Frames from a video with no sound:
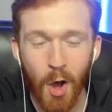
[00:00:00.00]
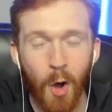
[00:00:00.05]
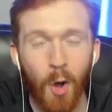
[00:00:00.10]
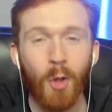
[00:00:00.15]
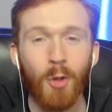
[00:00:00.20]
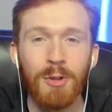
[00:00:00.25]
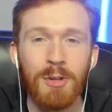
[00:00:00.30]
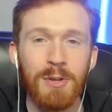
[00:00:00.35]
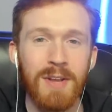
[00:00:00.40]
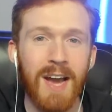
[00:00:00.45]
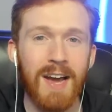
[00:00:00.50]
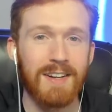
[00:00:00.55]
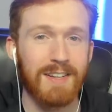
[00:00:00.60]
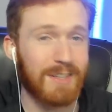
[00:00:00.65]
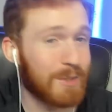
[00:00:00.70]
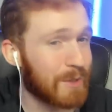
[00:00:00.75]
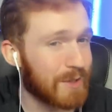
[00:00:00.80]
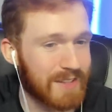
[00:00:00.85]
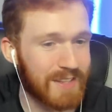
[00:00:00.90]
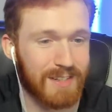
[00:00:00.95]
All you gotta
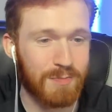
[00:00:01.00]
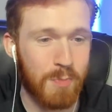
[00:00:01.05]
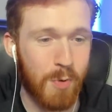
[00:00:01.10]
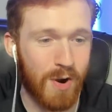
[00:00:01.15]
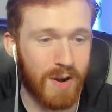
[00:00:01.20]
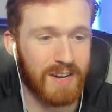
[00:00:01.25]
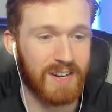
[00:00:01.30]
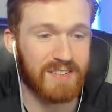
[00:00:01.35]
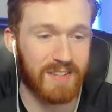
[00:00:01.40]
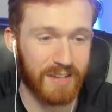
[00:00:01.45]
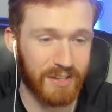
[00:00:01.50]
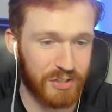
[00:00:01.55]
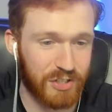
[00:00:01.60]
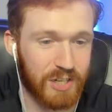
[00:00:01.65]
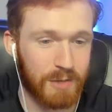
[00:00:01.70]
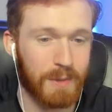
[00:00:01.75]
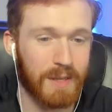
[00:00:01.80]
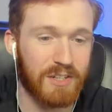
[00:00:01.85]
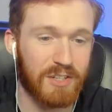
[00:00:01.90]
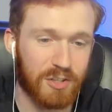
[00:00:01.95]
do at this point is
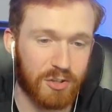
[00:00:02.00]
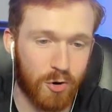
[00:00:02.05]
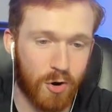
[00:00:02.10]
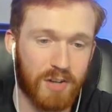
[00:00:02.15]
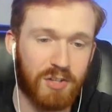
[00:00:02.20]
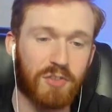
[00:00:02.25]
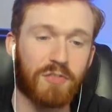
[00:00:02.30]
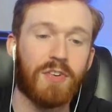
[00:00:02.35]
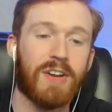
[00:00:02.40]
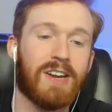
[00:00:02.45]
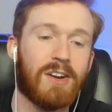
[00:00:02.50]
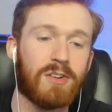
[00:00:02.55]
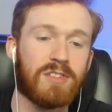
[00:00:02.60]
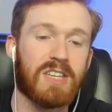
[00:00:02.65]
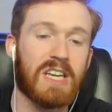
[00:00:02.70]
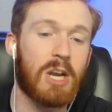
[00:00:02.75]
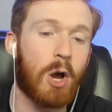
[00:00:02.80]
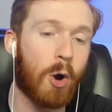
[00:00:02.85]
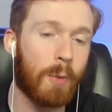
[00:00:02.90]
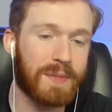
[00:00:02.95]
legitimately just cross your fingers
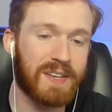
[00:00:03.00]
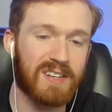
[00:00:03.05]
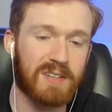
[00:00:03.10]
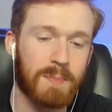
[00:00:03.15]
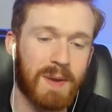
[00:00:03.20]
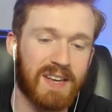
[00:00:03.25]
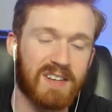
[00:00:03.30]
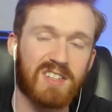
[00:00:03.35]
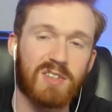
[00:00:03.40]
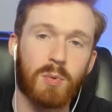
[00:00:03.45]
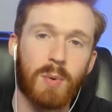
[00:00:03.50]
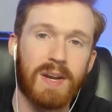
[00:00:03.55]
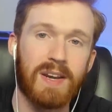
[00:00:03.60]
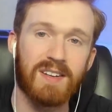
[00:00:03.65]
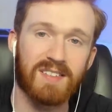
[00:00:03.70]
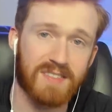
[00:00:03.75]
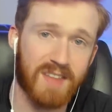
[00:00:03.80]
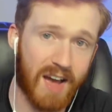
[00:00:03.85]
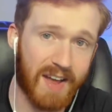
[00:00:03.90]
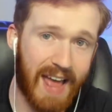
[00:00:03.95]
and hope this man's swing
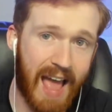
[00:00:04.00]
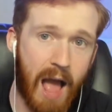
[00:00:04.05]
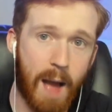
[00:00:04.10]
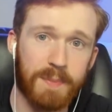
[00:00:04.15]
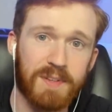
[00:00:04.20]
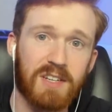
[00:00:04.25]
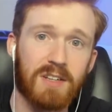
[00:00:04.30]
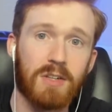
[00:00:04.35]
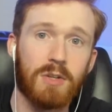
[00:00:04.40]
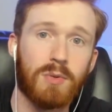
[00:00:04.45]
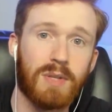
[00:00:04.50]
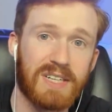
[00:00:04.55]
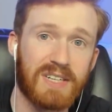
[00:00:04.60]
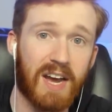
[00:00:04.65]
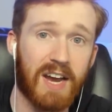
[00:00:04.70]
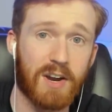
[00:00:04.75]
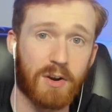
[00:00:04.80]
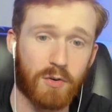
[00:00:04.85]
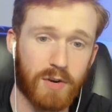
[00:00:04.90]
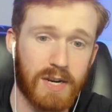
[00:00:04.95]
is not absolutely
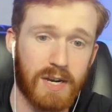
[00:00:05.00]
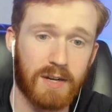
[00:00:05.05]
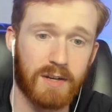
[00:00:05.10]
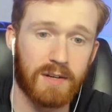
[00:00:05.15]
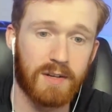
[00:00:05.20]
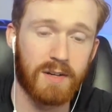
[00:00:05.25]
diarrhea.